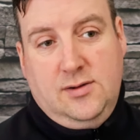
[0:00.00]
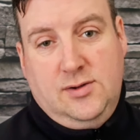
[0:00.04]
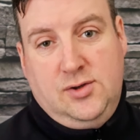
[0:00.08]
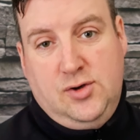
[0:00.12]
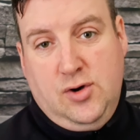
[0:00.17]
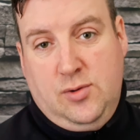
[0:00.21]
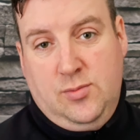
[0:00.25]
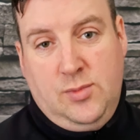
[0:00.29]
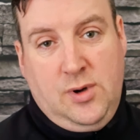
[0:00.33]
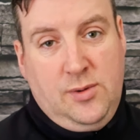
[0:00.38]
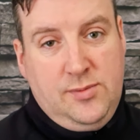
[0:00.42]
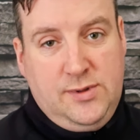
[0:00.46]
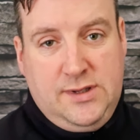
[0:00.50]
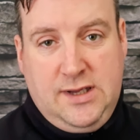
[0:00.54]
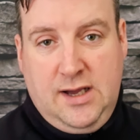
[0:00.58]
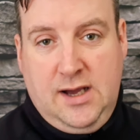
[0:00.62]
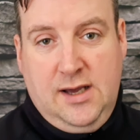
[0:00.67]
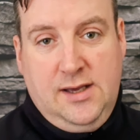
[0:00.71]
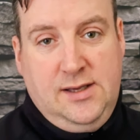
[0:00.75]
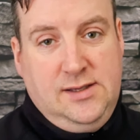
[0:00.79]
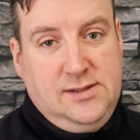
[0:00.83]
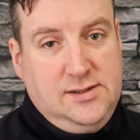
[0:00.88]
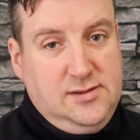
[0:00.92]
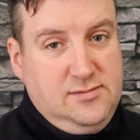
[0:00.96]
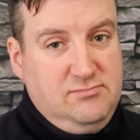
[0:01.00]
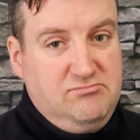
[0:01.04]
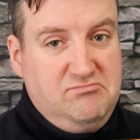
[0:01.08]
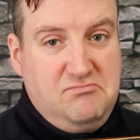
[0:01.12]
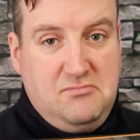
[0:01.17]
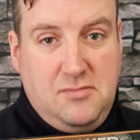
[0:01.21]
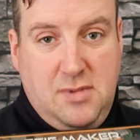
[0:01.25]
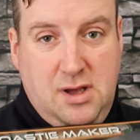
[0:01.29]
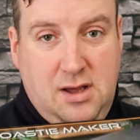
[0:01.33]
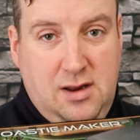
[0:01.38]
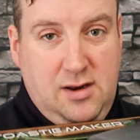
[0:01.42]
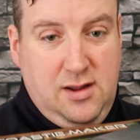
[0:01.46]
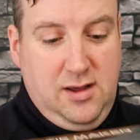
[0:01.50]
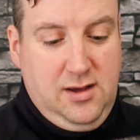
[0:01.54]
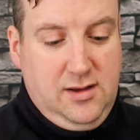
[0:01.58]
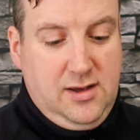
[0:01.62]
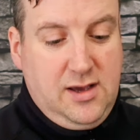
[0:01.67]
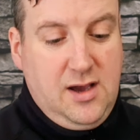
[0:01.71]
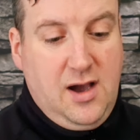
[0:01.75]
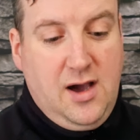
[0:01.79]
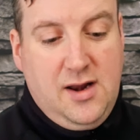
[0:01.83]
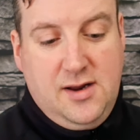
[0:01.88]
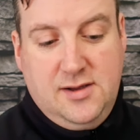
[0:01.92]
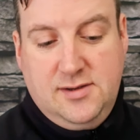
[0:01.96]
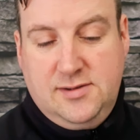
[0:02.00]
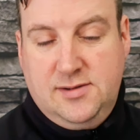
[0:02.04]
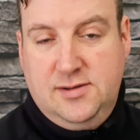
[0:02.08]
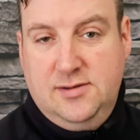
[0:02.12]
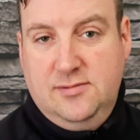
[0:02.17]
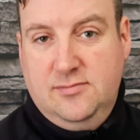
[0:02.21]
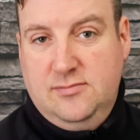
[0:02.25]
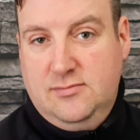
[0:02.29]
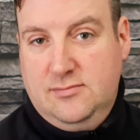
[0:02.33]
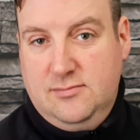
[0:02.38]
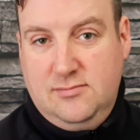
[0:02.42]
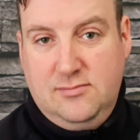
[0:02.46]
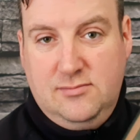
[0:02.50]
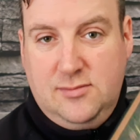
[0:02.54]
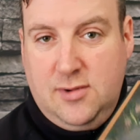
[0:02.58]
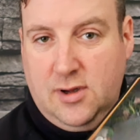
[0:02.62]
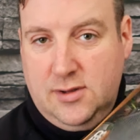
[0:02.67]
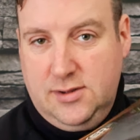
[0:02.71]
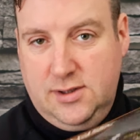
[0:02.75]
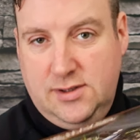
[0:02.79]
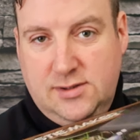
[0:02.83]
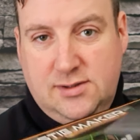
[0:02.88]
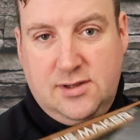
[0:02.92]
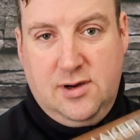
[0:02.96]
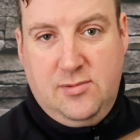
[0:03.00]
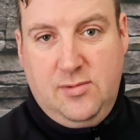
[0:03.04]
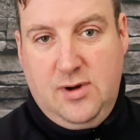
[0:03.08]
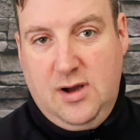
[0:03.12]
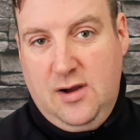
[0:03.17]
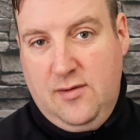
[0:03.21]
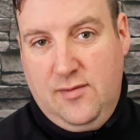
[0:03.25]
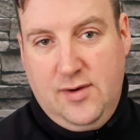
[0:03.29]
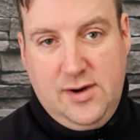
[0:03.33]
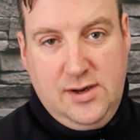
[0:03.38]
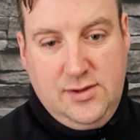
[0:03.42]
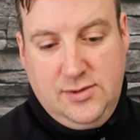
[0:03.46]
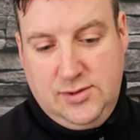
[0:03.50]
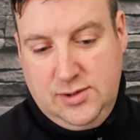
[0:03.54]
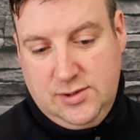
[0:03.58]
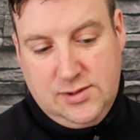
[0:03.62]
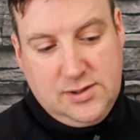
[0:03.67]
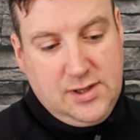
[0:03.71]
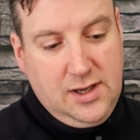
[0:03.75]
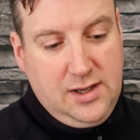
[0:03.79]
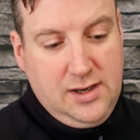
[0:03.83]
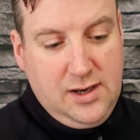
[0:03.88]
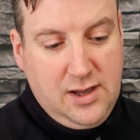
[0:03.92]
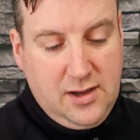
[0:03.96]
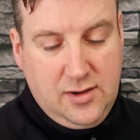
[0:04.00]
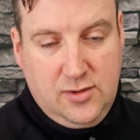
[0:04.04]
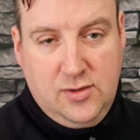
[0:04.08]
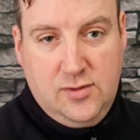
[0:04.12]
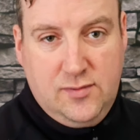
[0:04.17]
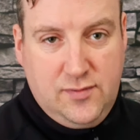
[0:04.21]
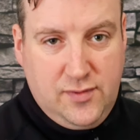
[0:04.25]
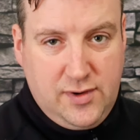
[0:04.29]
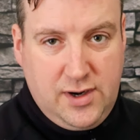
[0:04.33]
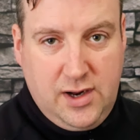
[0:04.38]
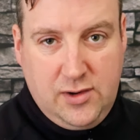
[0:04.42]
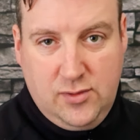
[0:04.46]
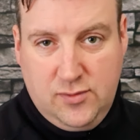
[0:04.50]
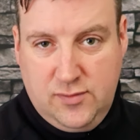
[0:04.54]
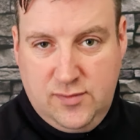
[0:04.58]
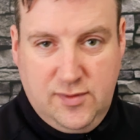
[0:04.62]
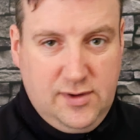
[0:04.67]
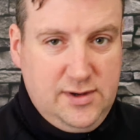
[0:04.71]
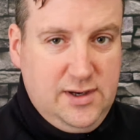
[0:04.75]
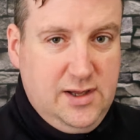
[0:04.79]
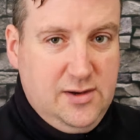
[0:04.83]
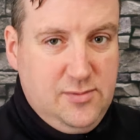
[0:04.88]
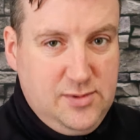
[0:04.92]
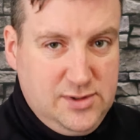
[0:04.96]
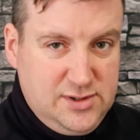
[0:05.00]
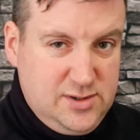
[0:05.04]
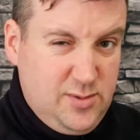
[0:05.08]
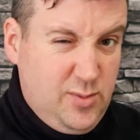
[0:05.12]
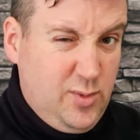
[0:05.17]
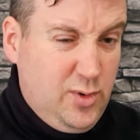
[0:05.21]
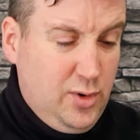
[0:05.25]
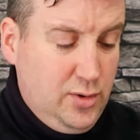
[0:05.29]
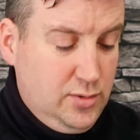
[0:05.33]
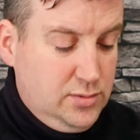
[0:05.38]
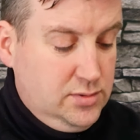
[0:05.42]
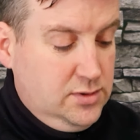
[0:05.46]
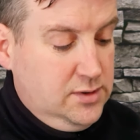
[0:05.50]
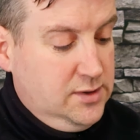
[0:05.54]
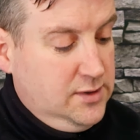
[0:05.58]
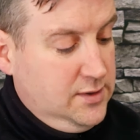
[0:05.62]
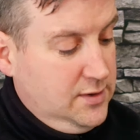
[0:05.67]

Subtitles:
chop up tatties and carrots and onions or whatever, and just getting a good fry off in there with some oil.